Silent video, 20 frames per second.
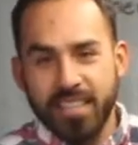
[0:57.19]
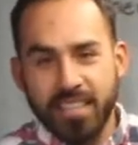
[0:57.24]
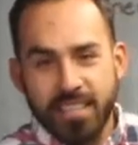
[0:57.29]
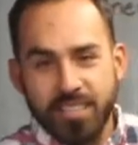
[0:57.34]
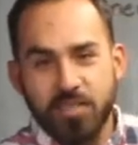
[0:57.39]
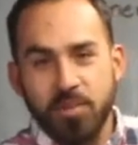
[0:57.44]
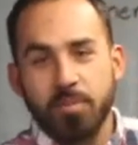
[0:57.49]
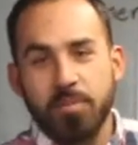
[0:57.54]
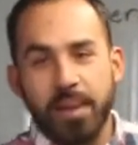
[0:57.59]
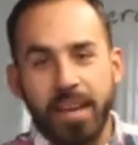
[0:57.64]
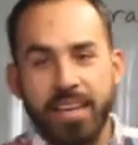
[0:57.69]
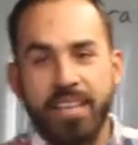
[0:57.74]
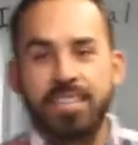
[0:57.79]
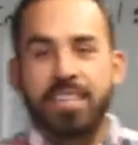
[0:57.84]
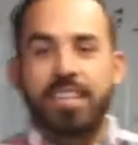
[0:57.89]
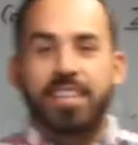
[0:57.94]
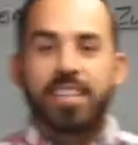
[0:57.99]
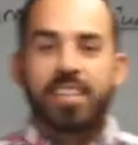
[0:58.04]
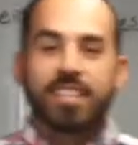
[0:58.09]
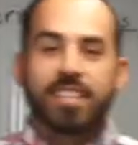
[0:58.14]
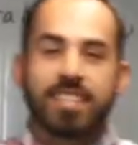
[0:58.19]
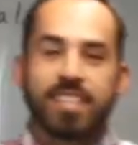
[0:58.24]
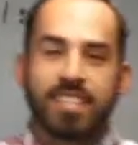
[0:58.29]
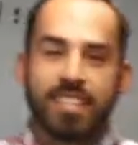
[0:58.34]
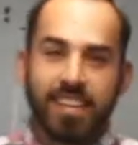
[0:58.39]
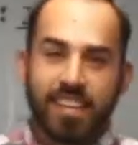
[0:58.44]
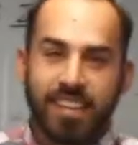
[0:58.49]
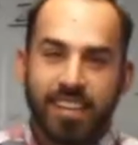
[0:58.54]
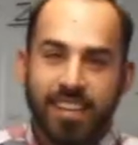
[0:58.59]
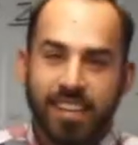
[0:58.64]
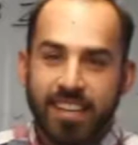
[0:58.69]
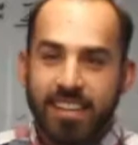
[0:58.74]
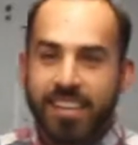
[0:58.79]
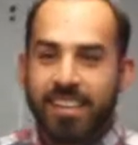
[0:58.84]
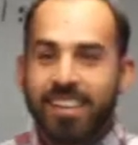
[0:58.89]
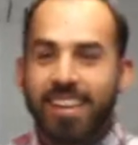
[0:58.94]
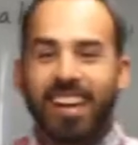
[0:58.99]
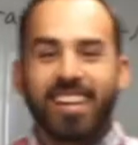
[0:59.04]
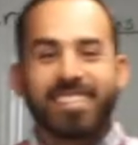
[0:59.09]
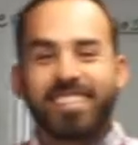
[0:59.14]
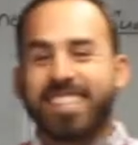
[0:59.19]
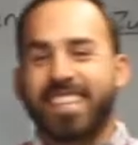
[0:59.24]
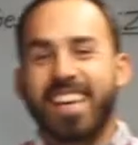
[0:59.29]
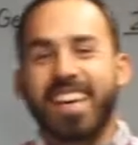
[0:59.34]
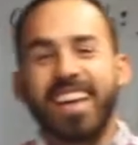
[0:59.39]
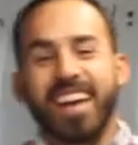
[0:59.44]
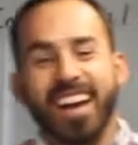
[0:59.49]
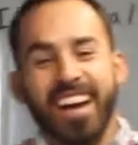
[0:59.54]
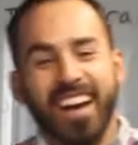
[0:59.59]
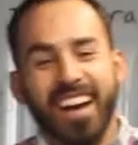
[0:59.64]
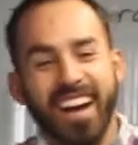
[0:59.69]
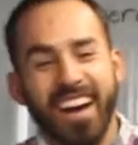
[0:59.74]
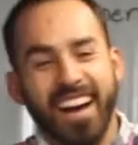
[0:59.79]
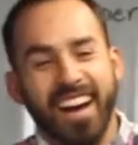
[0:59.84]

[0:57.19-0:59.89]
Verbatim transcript: Let's do Mexican instead. I'm just kidding.